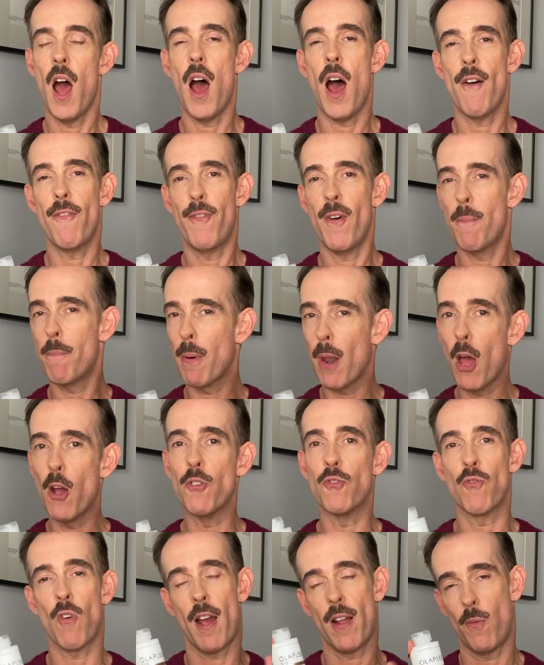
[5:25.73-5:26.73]
for blow
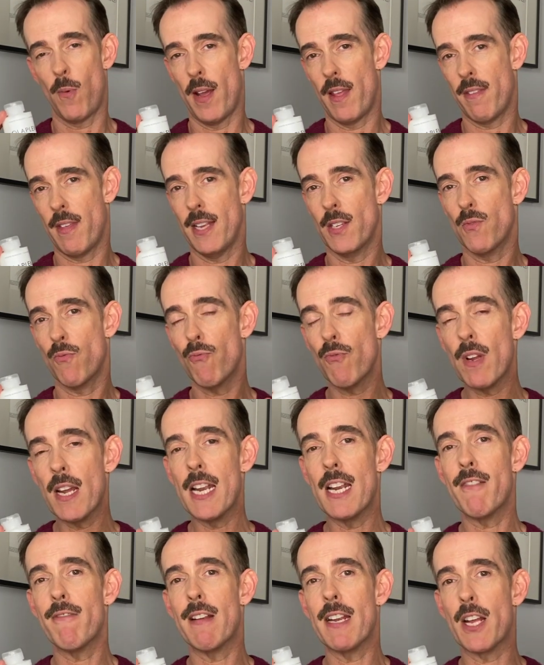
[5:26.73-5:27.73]
drying with. It's
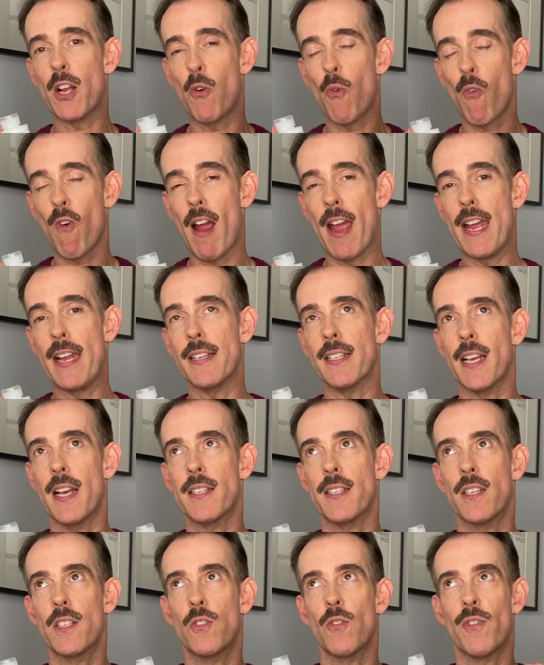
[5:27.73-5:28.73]
really, really great as
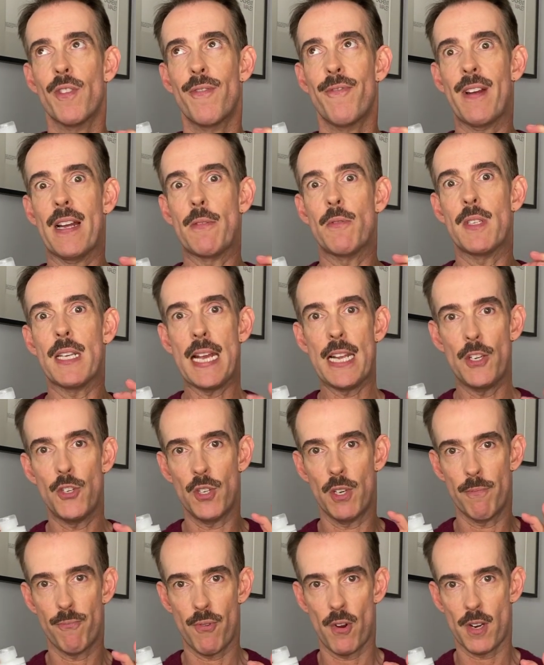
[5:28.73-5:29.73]
a sort of
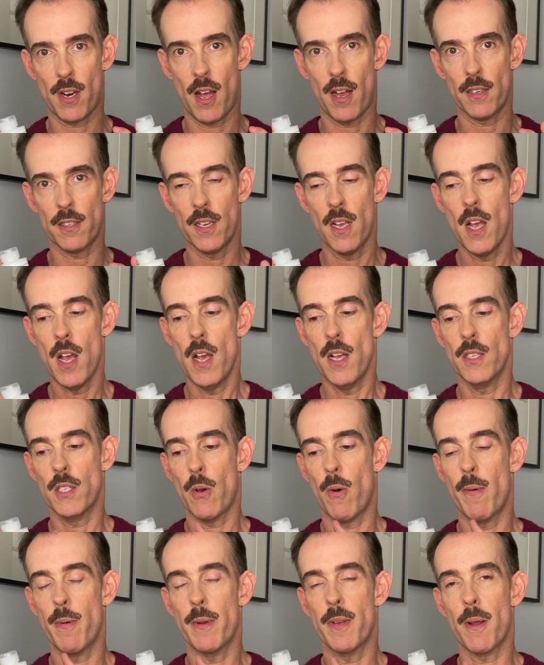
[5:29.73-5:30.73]
foundation product. So I
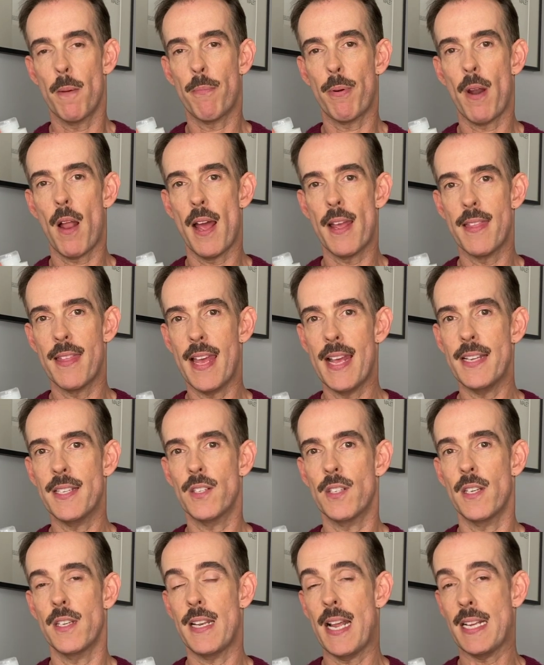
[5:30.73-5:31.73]
would apply
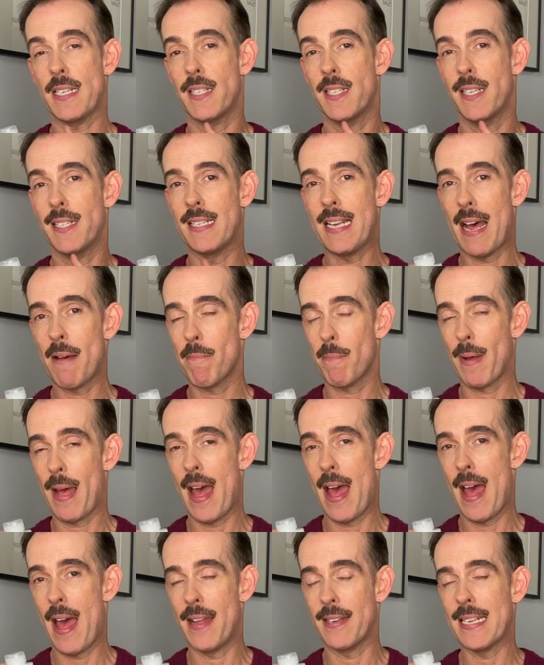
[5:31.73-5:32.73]
this next to damp
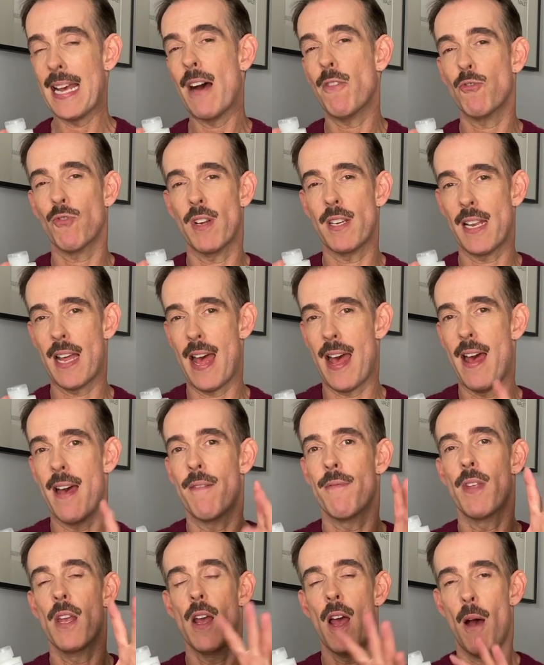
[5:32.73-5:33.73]
hair, towel dried
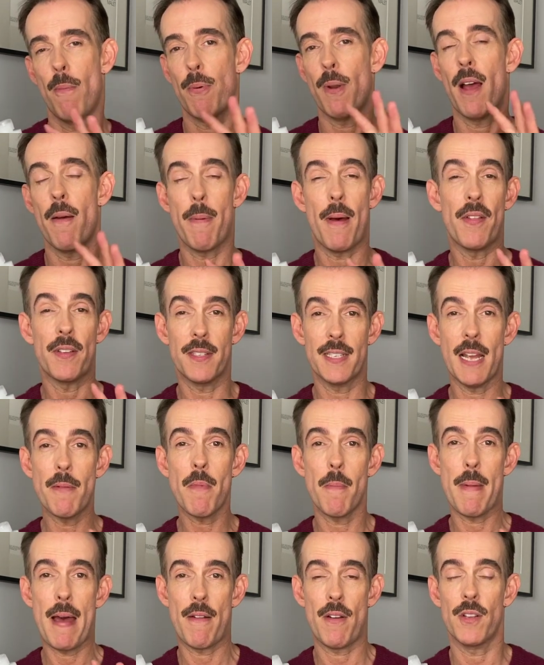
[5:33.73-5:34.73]
hair, apply about the same
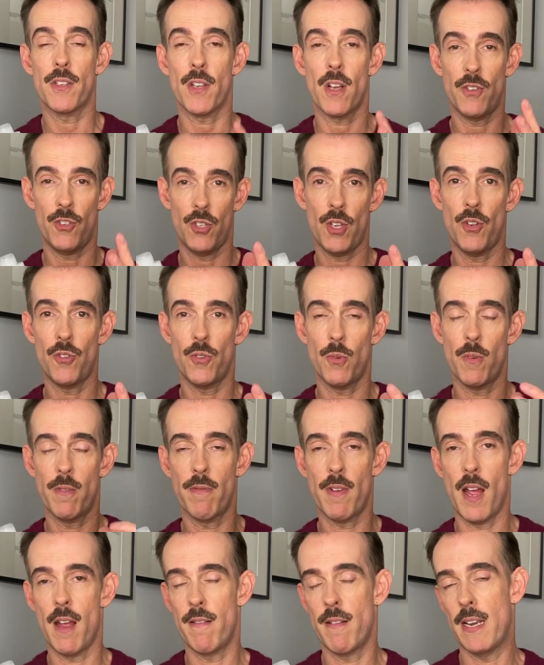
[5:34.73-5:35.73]
amount as I showed you
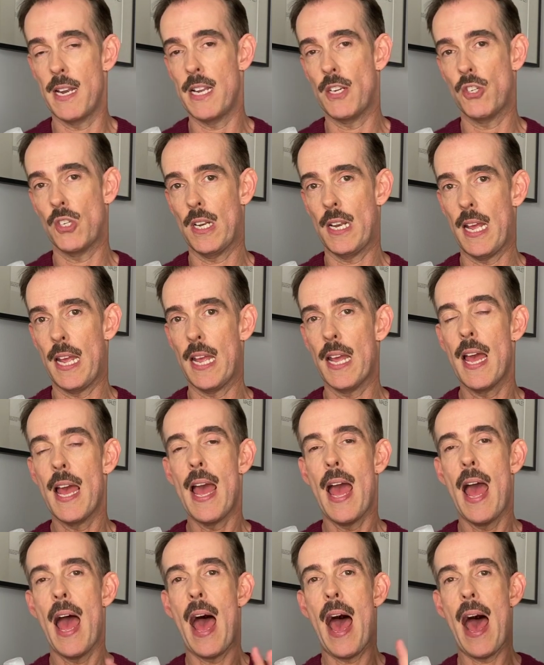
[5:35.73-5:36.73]
initially,
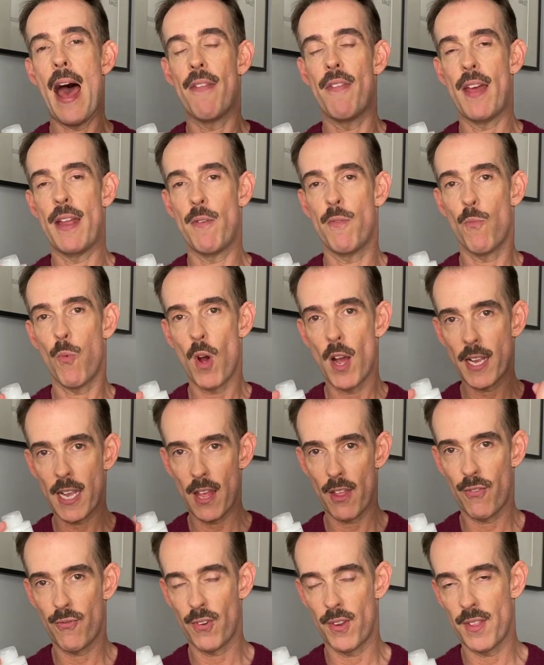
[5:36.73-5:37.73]
and then work
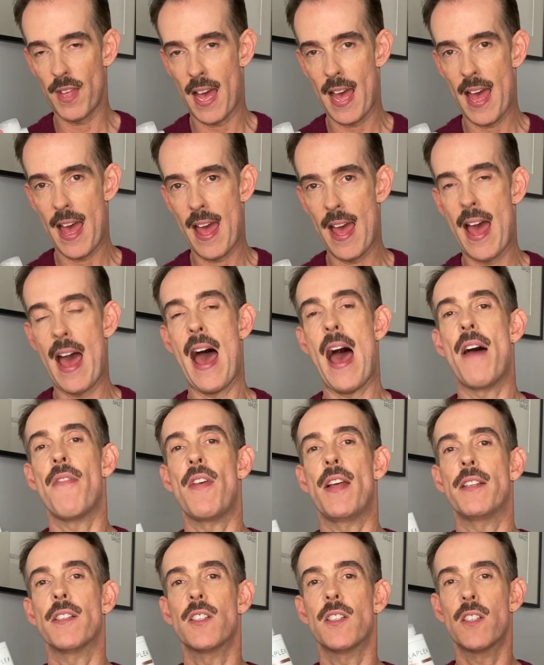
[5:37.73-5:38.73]
it through the hair, and
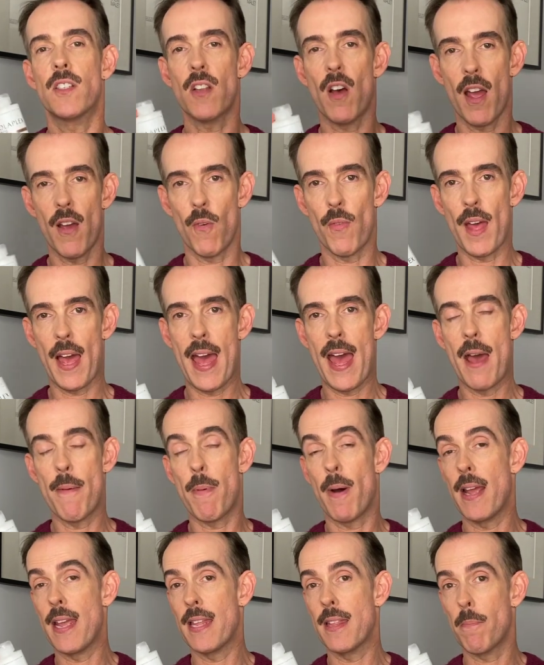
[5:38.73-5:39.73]
then style the hair
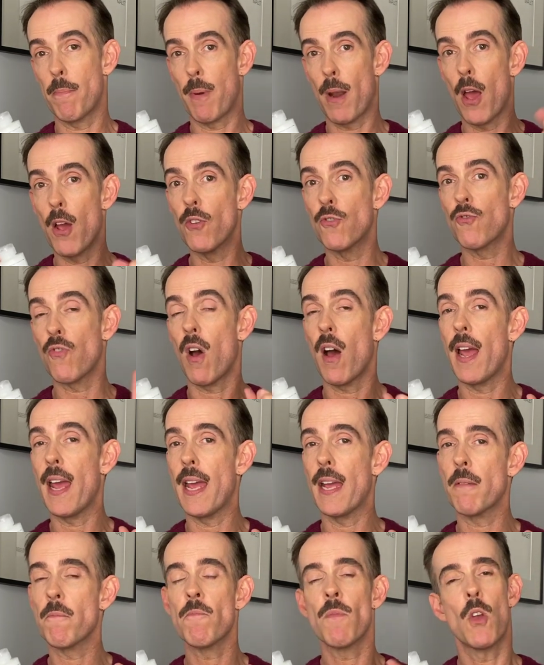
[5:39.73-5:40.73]
by either blow
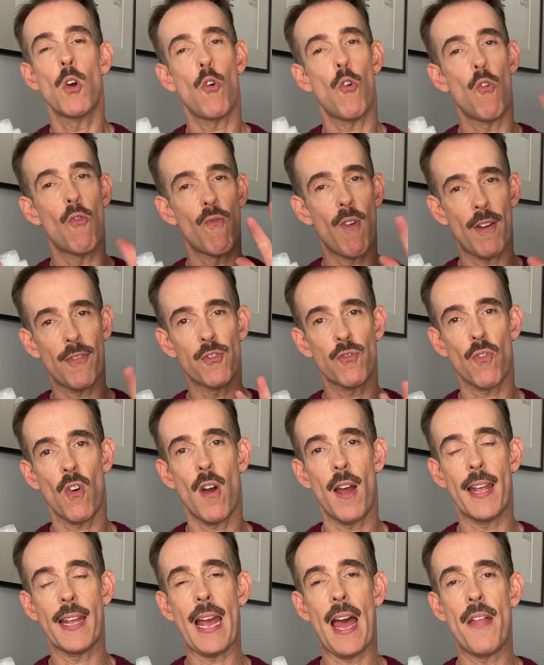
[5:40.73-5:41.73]
drying or rough
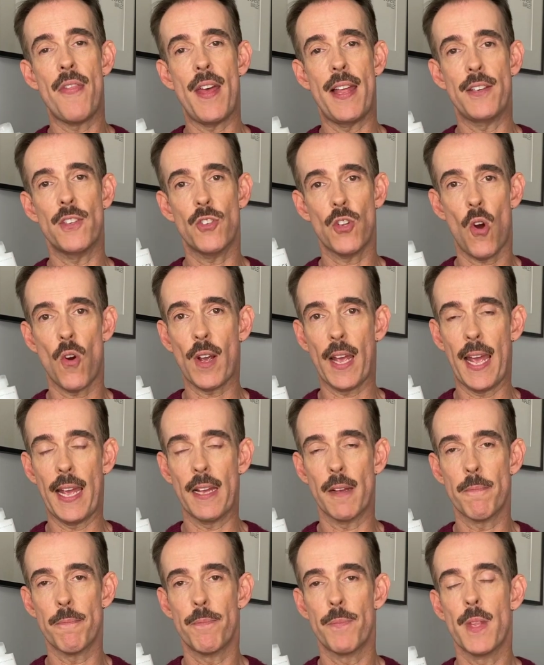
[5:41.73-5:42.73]
drying and then tonging.
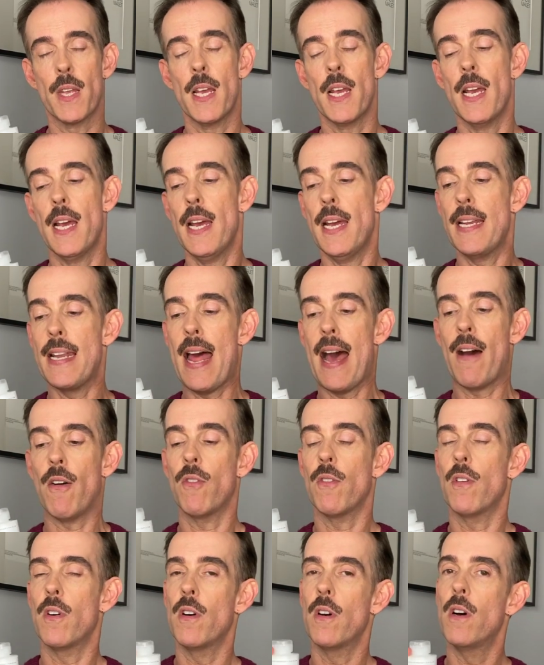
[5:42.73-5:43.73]

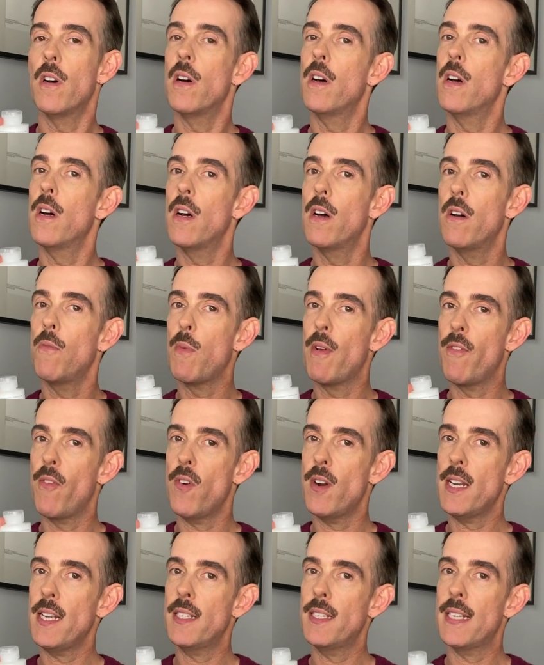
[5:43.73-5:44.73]
Now, we've
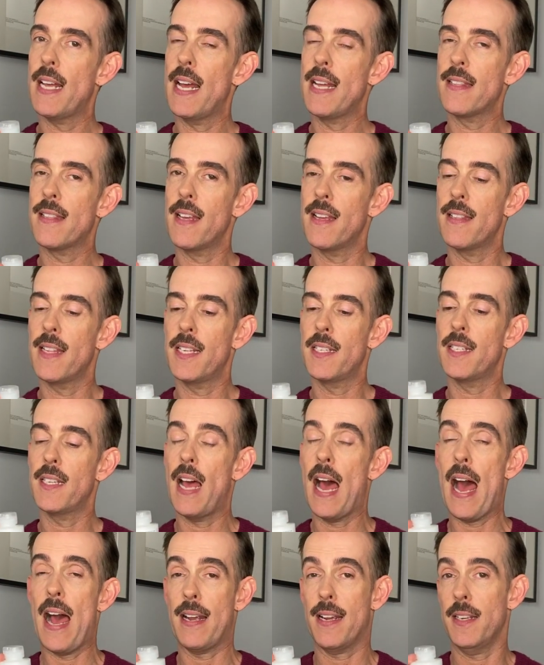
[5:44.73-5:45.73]
already said that this
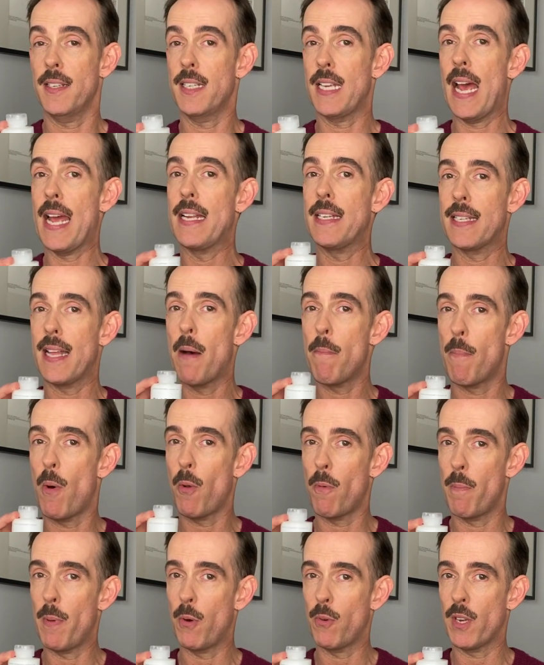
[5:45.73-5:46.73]
contains that bond
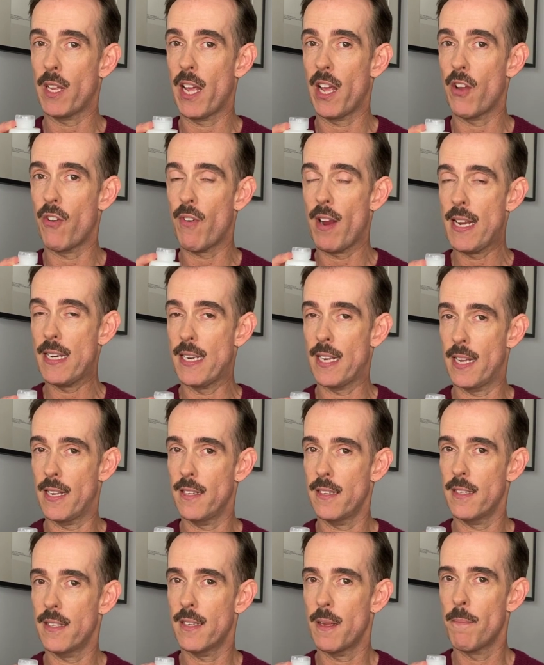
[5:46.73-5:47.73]
building
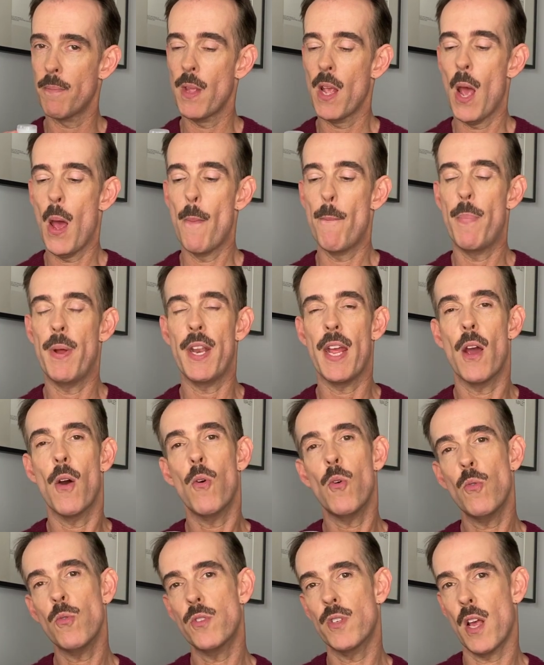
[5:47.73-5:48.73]
ingredient, but it
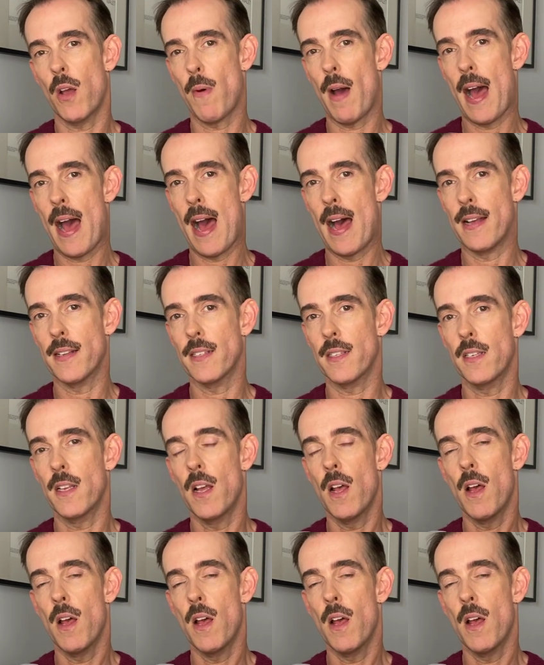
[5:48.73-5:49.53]
also has